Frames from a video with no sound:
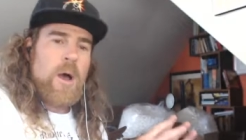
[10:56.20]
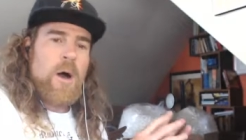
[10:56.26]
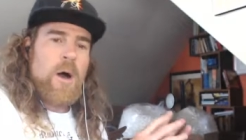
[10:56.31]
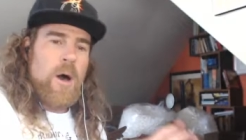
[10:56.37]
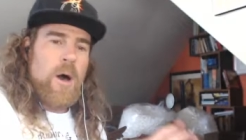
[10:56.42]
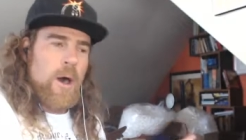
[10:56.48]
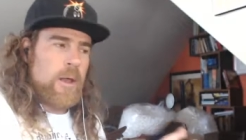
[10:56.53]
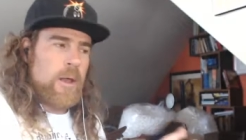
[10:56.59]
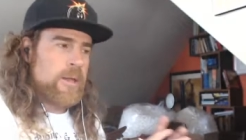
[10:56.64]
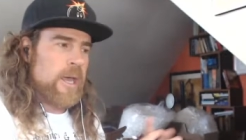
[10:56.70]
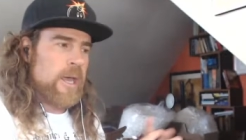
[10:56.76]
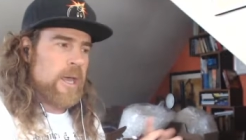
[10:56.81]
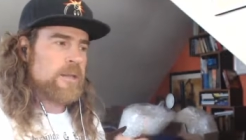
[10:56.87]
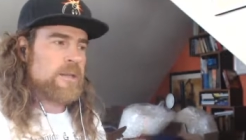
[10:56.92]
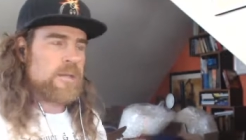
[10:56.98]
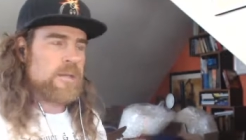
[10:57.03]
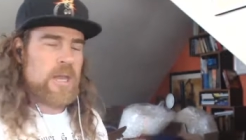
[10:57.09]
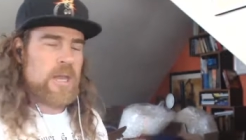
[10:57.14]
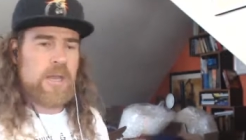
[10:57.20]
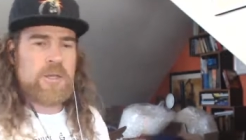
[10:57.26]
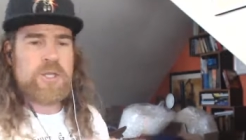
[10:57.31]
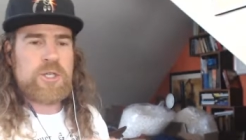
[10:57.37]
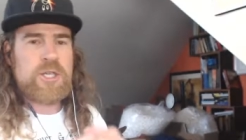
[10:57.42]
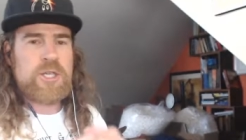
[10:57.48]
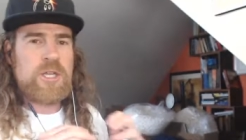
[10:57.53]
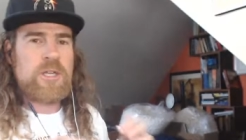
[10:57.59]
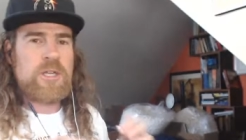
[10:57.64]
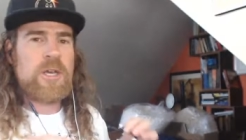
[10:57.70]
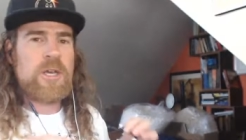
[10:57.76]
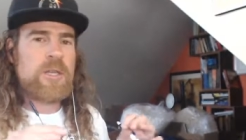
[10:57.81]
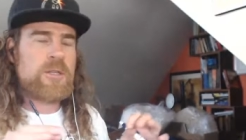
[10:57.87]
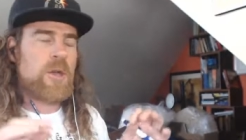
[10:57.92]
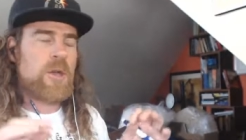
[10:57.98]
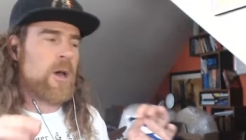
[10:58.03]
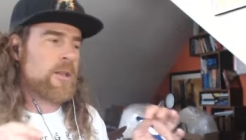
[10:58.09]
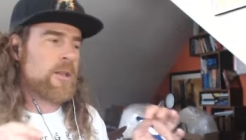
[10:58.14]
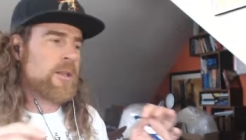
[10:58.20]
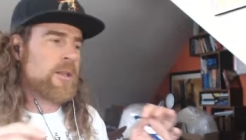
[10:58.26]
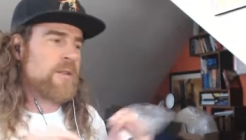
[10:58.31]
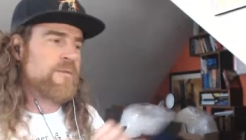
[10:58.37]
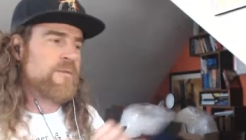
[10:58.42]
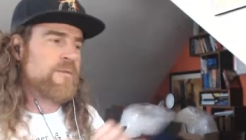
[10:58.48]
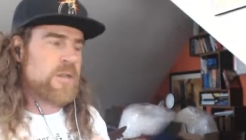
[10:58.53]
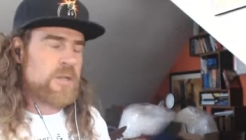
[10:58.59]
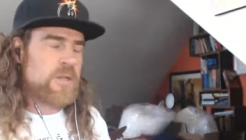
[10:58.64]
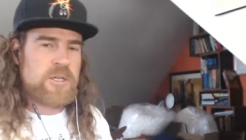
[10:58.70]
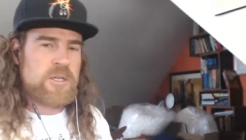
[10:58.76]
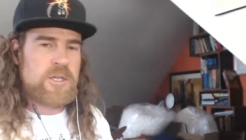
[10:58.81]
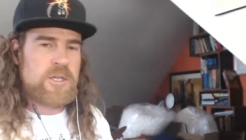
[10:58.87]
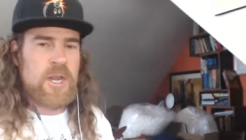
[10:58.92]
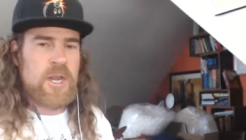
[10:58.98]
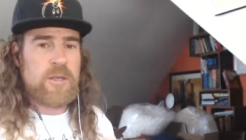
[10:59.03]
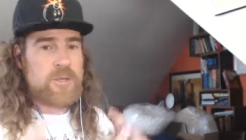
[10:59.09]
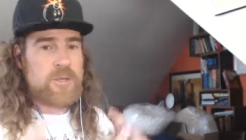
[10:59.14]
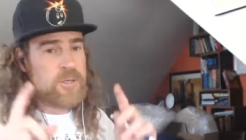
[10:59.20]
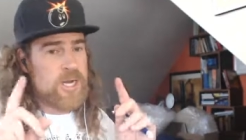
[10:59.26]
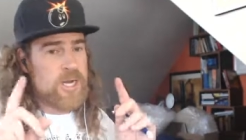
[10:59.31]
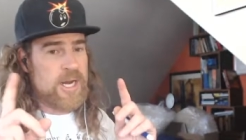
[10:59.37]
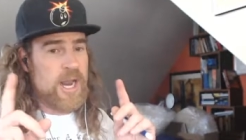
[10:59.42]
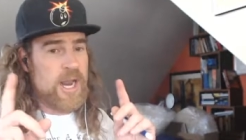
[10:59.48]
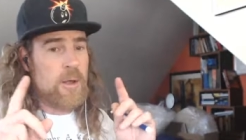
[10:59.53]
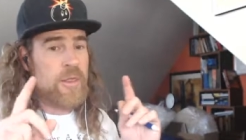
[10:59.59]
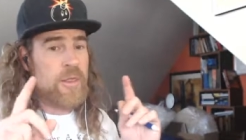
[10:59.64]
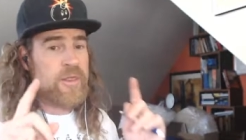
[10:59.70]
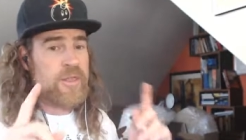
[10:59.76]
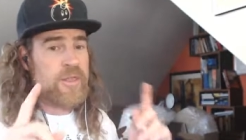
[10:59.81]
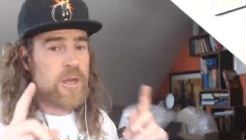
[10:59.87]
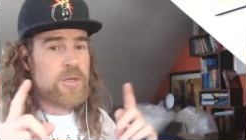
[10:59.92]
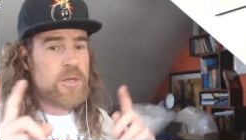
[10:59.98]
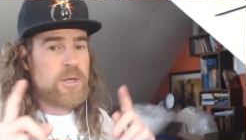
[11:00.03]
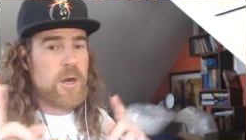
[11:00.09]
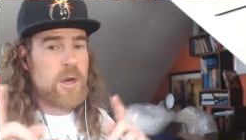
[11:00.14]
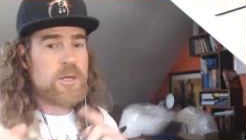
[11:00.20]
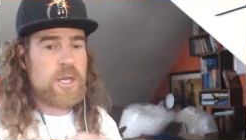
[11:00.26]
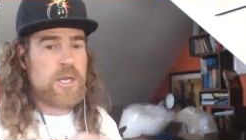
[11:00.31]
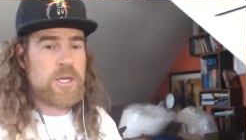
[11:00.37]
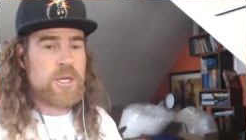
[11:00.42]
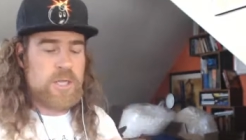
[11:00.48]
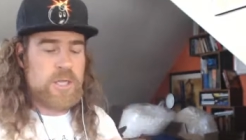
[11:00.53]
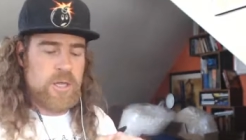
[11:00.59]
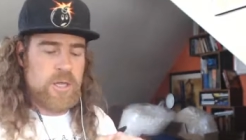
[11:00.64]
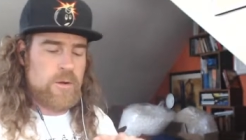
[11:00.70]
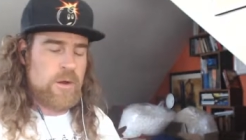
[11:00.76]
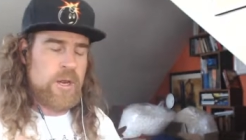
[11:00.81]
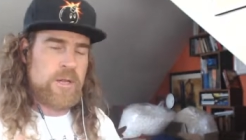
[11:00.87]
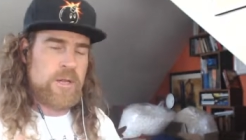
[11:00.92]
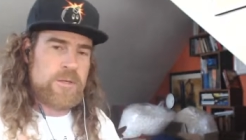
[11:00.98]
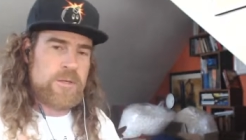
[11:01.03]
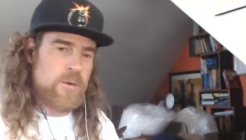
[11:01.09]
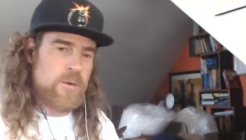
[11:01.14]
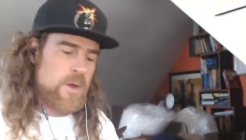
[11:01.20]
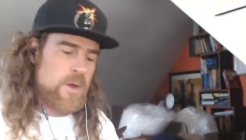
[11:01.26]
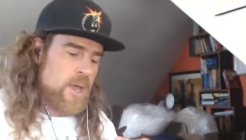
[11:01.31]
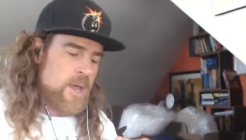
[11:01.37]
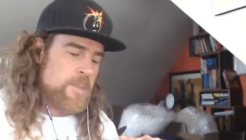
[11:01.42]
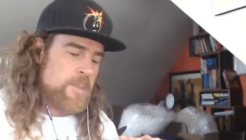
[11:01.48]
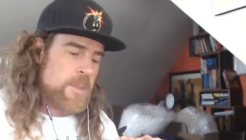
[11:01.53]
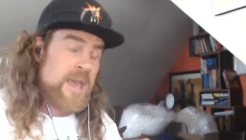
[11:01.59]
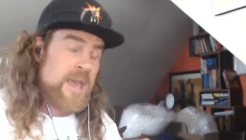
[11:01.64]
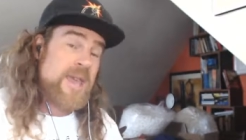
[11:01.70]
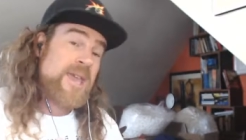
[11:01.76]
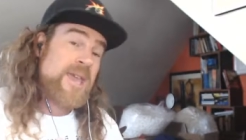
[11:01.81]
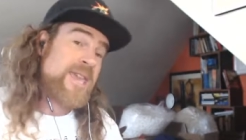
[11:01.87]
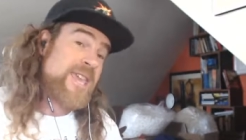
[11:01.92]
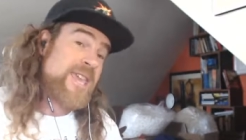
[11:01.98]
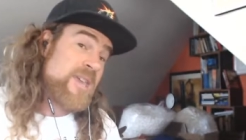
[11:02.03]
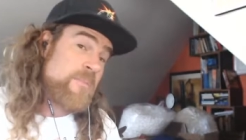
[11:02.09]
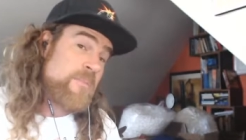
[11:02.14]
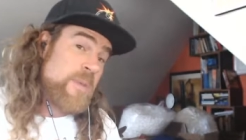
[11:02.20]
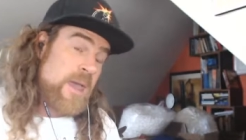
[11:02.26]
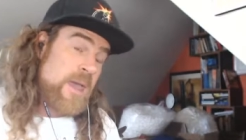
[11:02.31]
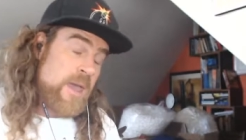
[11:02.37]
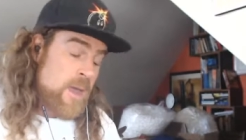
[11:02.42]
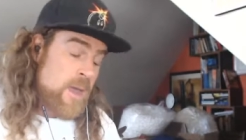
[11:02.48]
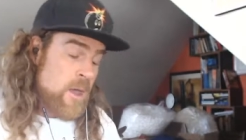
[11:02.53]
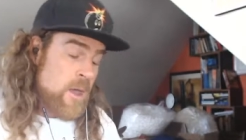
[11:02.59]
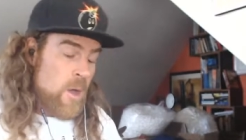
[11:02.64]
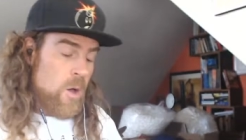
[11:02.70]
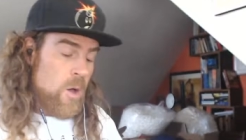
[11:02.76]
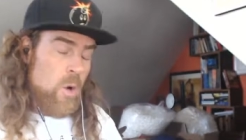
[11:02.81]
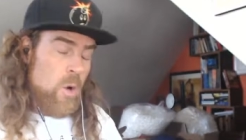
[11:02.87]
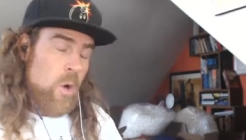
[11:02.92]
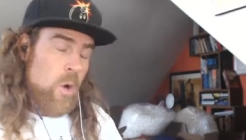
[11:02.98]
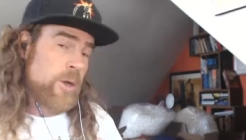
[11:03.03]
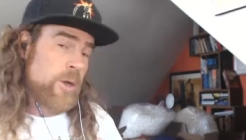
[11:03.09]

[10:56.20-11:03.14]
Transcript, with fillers: online sales. She does online vintage sales, so check out The Dark Dish, either on Instagram, eBay, or